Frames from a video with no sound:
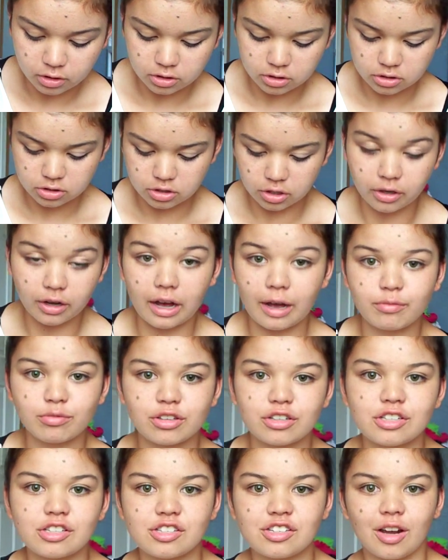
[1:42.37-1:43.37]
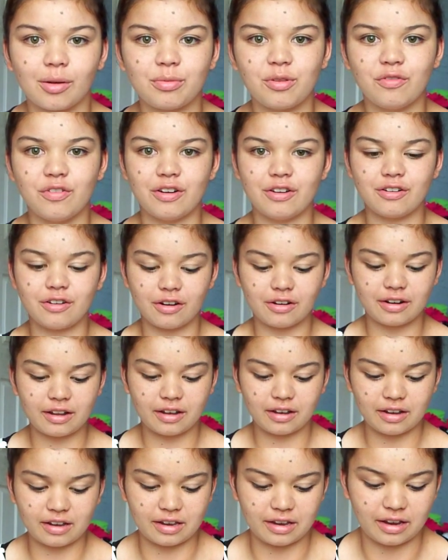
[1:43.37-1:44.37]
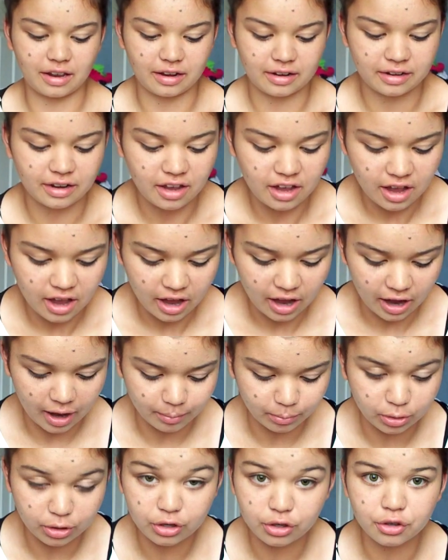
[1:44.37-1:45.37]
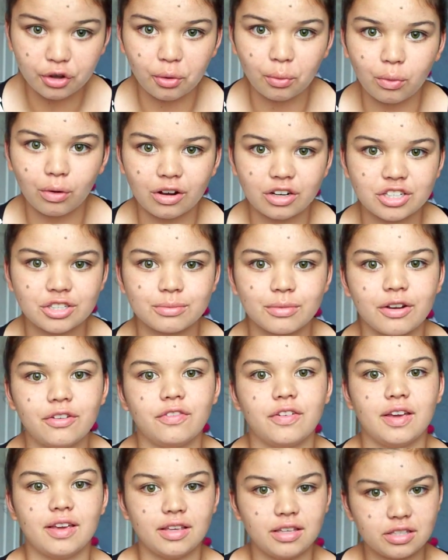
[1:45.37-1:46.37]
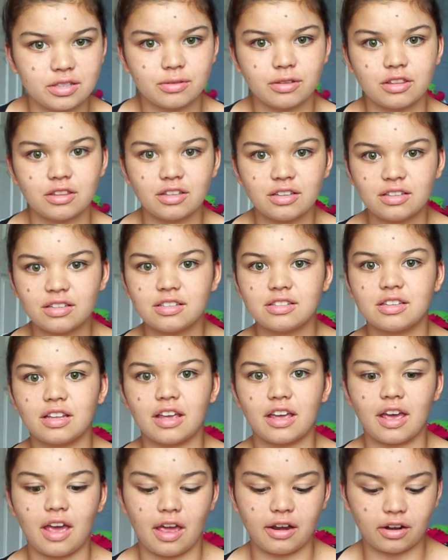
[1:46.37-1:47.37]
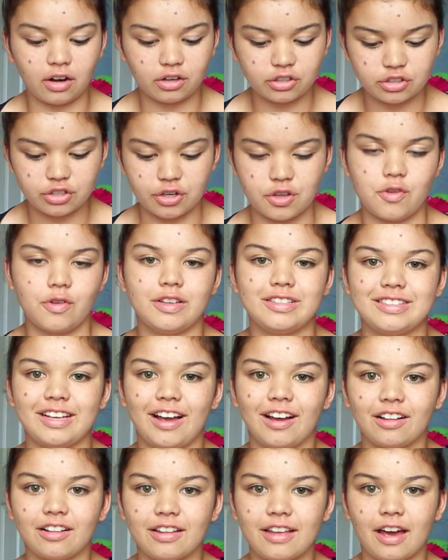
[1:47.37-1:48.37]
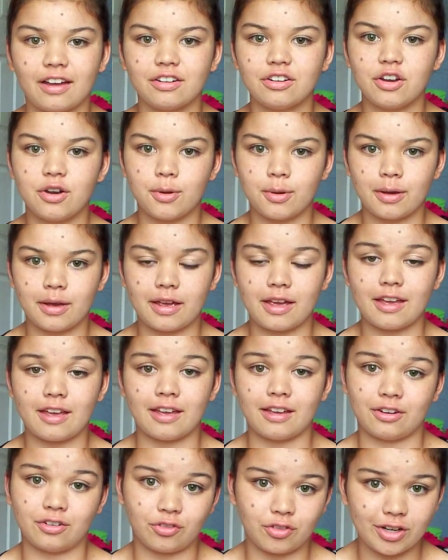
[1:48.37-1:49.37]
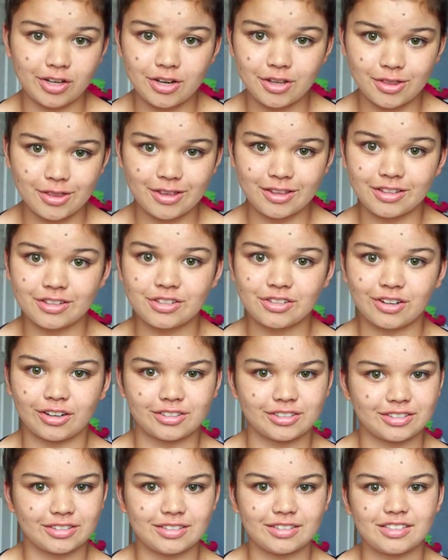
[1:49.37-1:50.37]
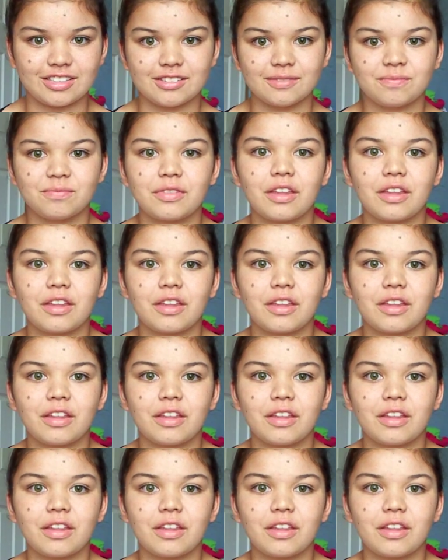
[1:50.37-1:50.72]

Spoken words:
So I'm going to stop the video right now, and I'm going to go wash my face with this, and I'll show you exactly how to do it and read you the instructions.